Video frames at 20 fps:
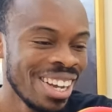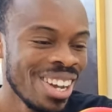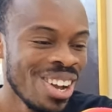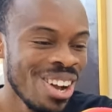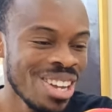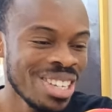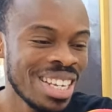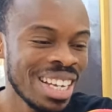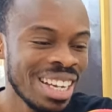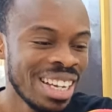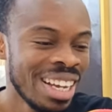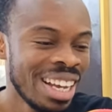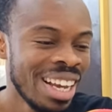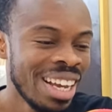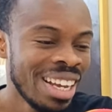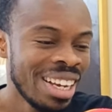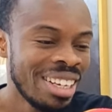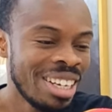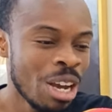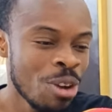I say,
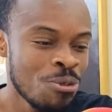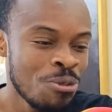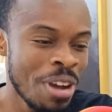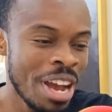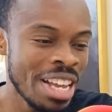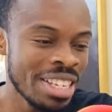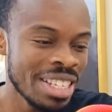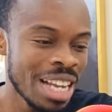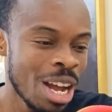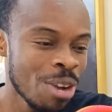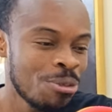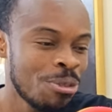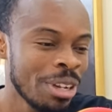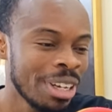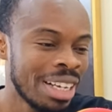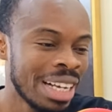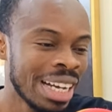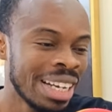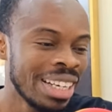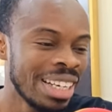the first
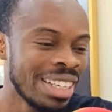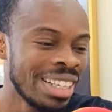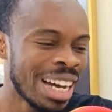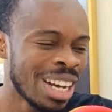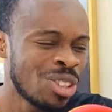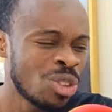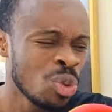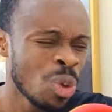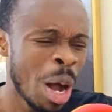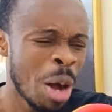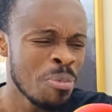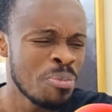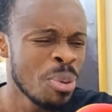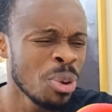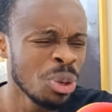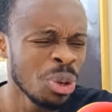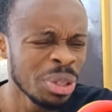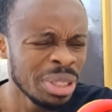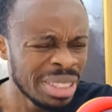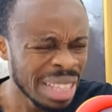African leader to
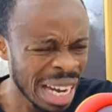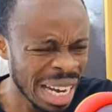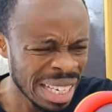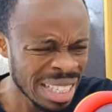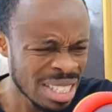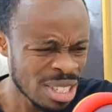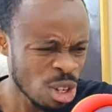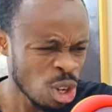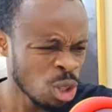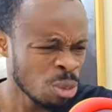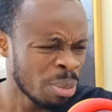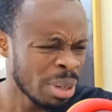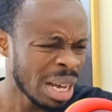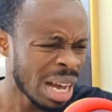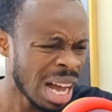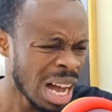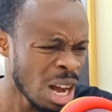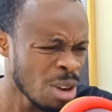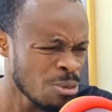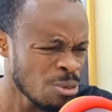apologize on
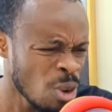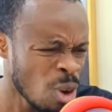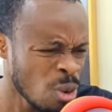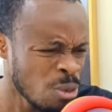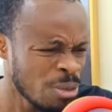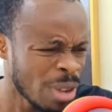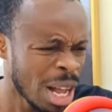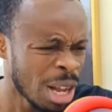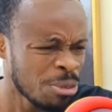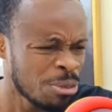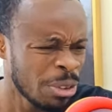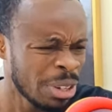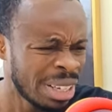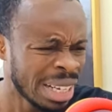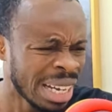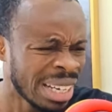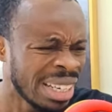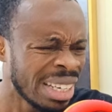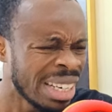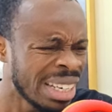behalf of
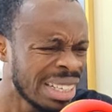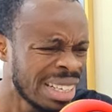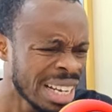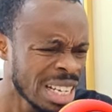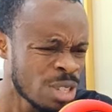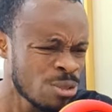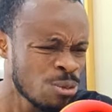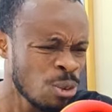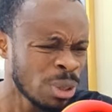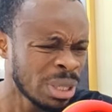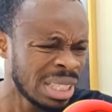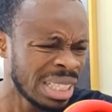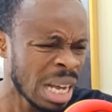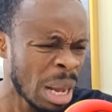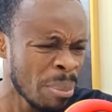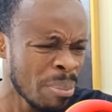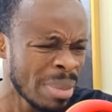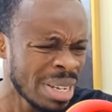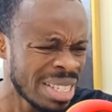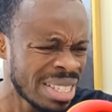African leaders for their
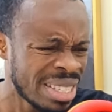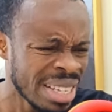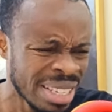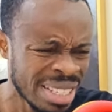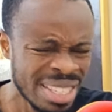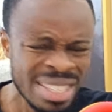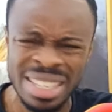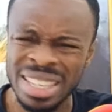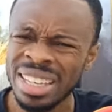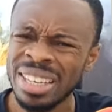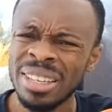mistakes.